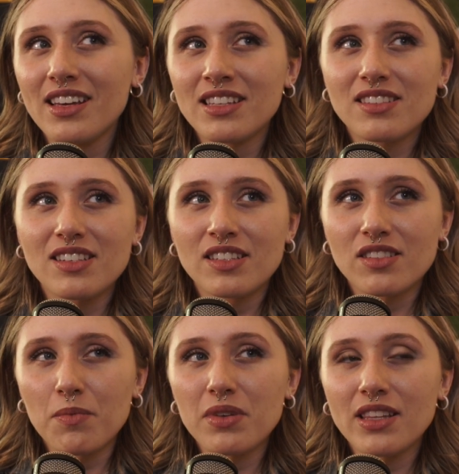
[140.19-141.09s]
It's
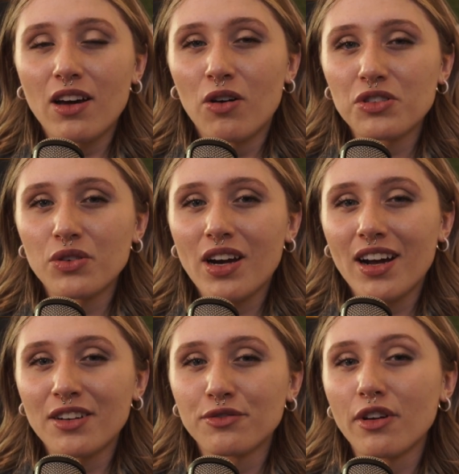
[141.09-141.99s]
something that also
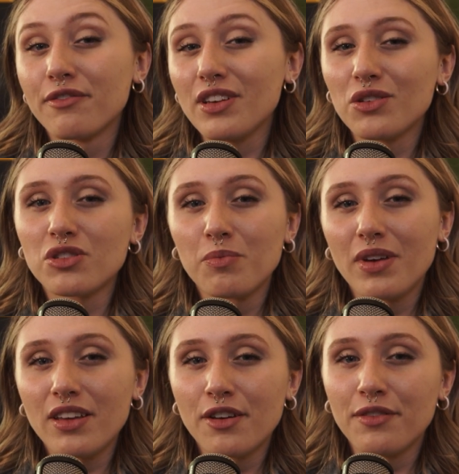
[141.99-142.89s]
kind of reveals a
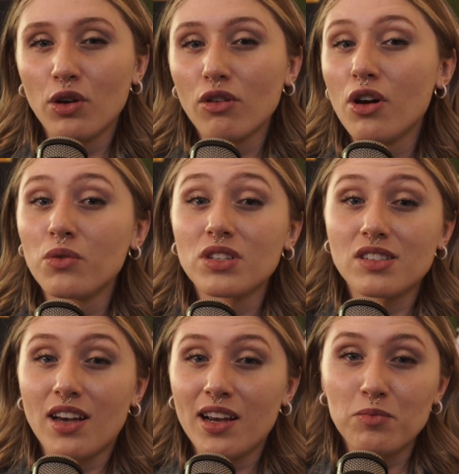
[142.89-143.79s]
bit of your own
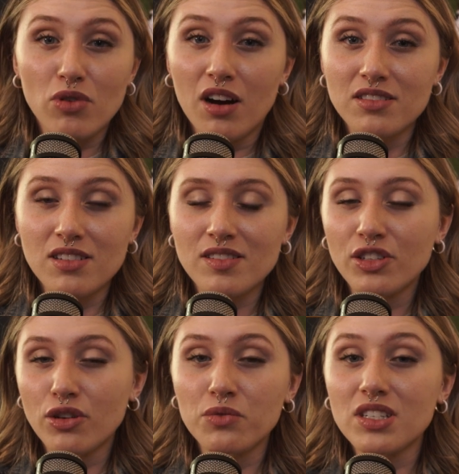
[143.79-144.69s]
design process and
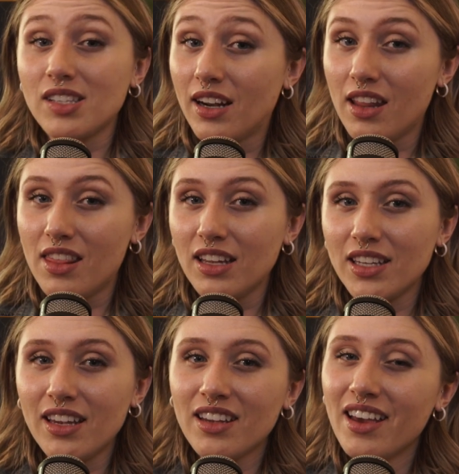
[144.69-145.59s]
your own design
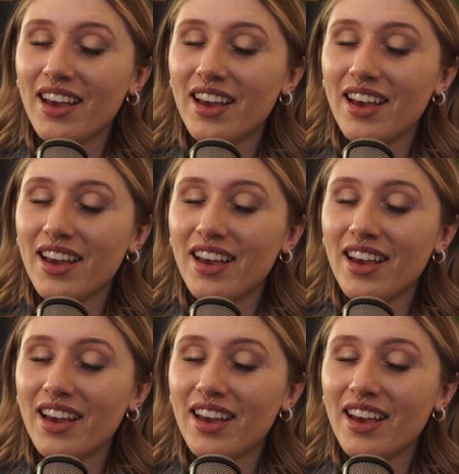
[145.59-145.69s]
thinking,